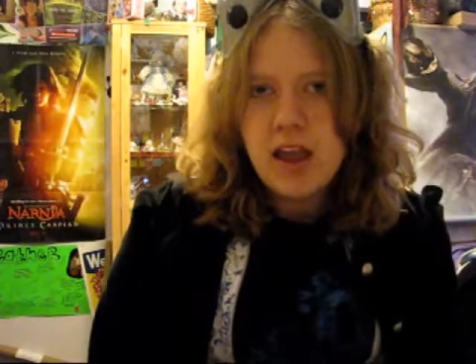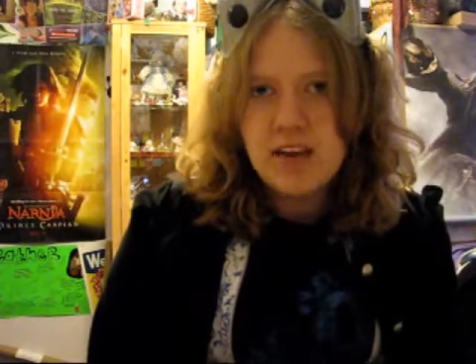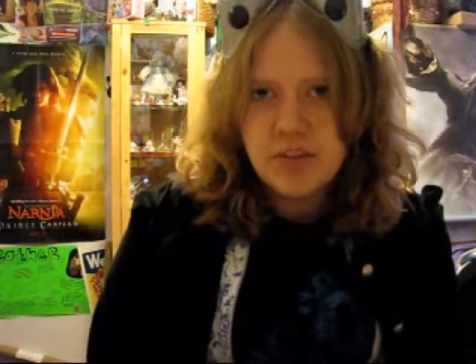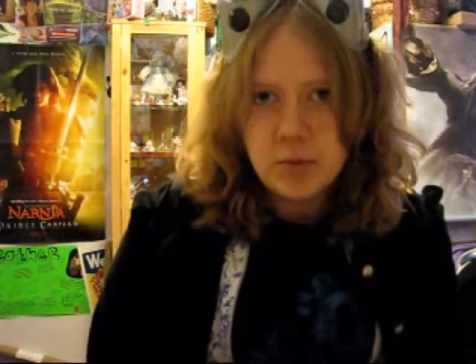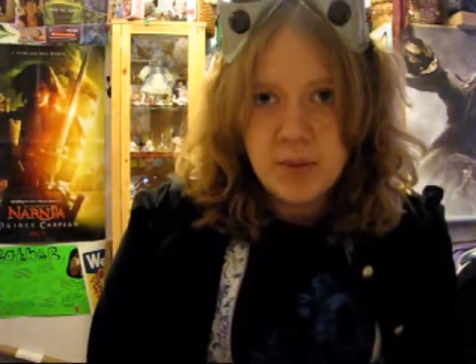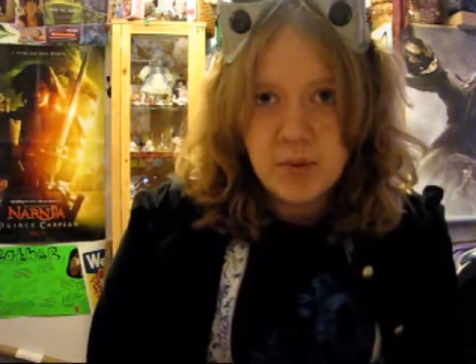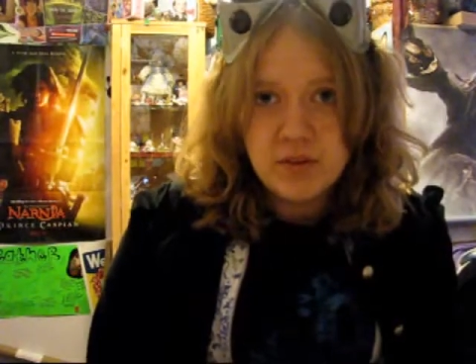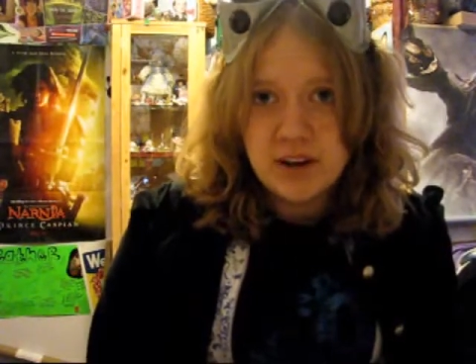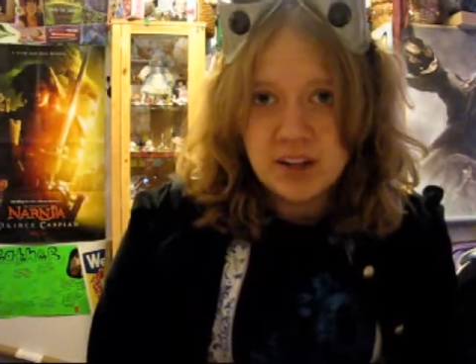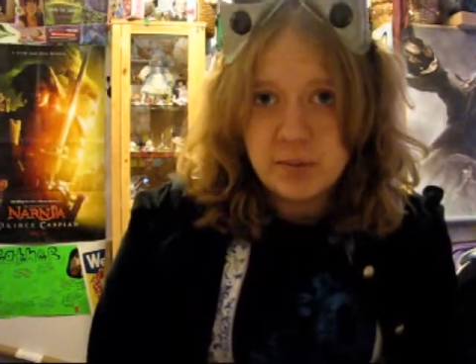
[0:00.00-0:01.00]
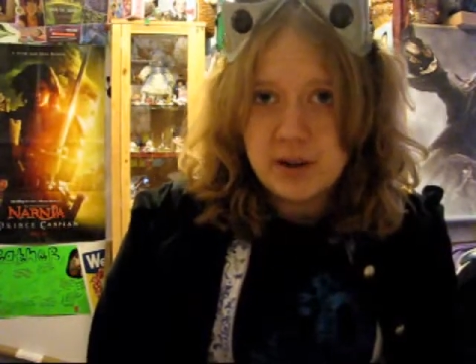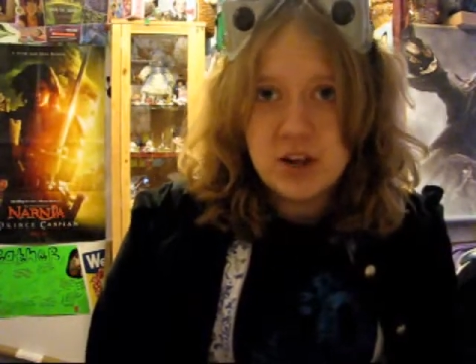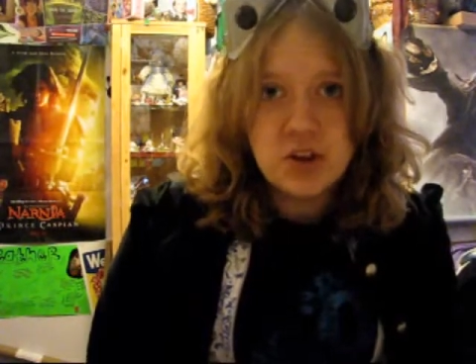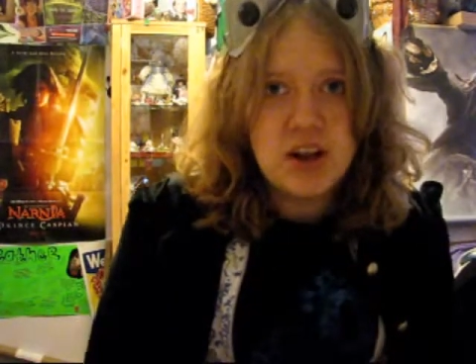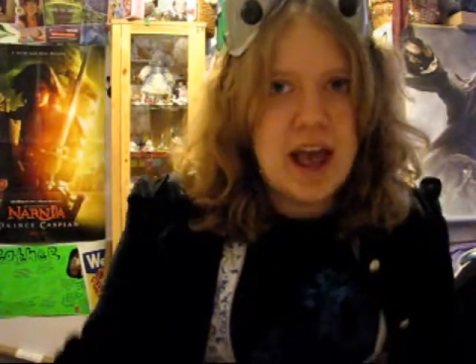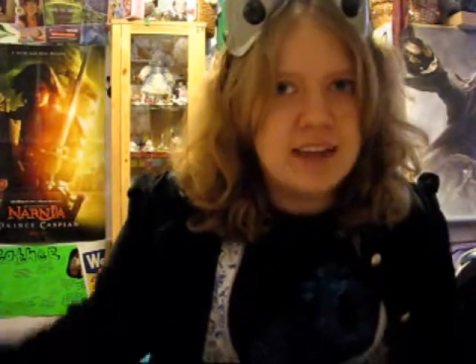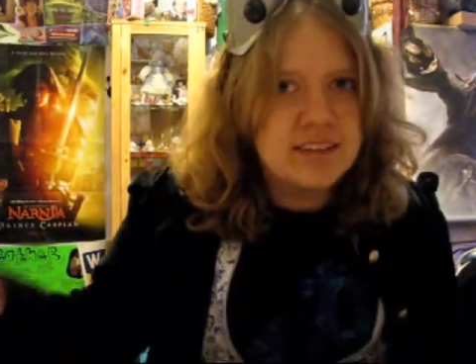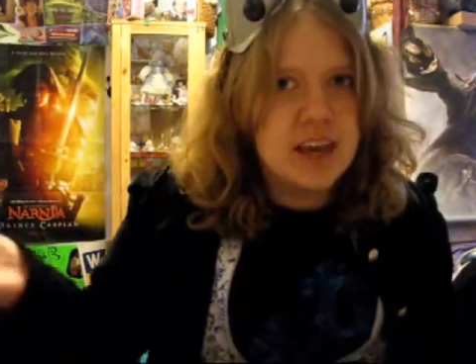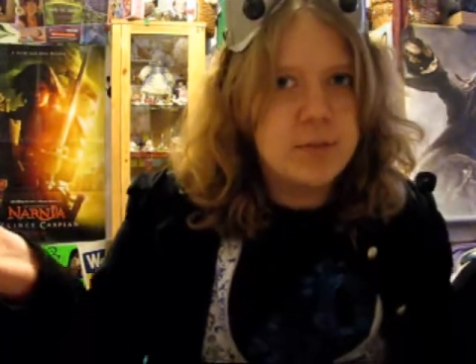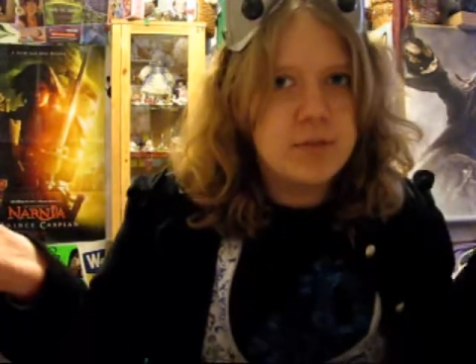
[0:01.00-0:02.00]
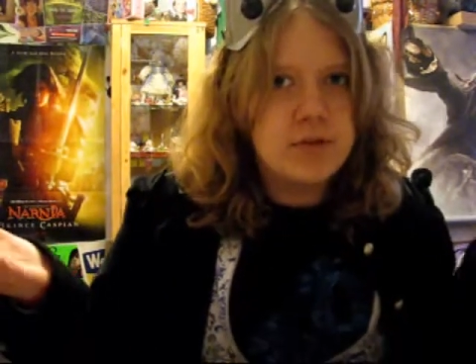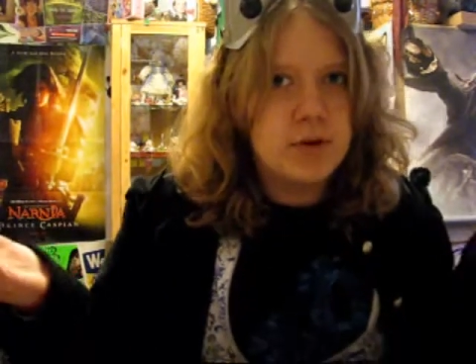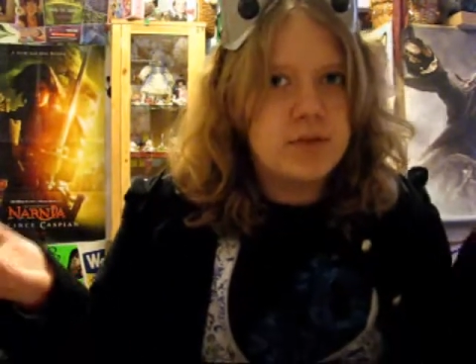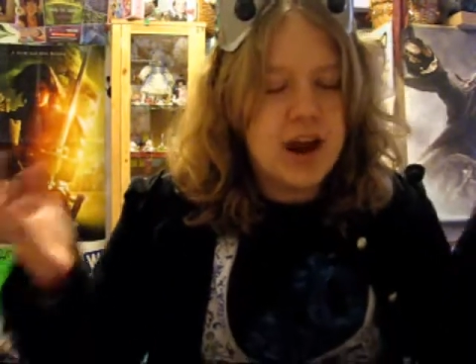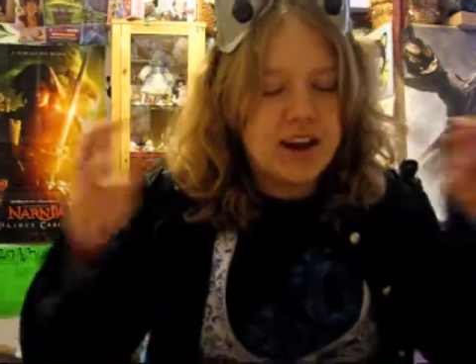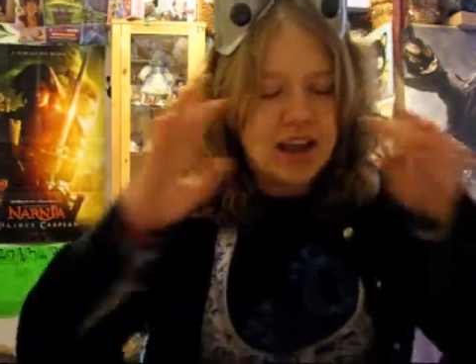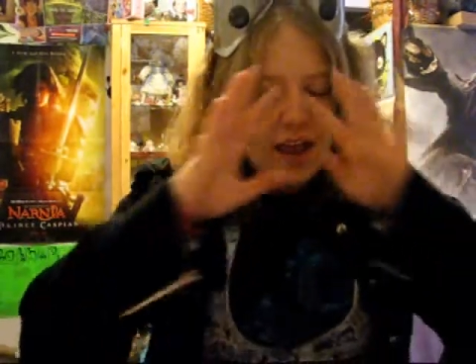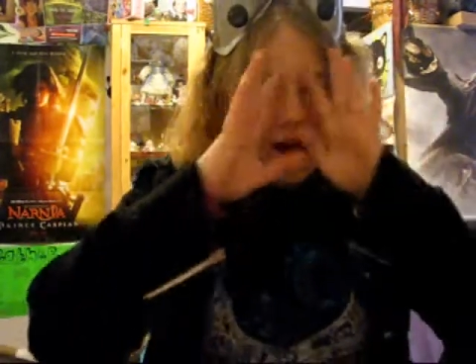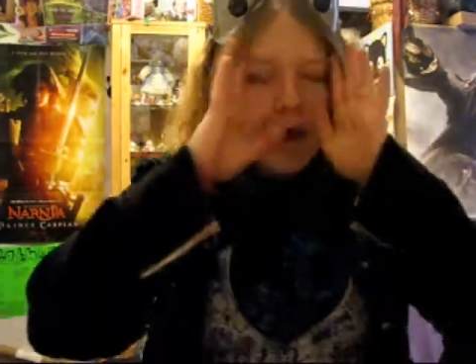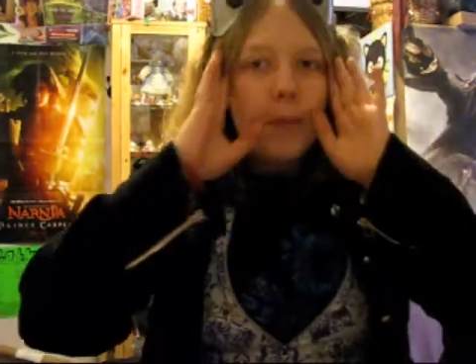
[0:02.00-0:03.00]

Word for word: If you want more of an explanation, ask him before Friday.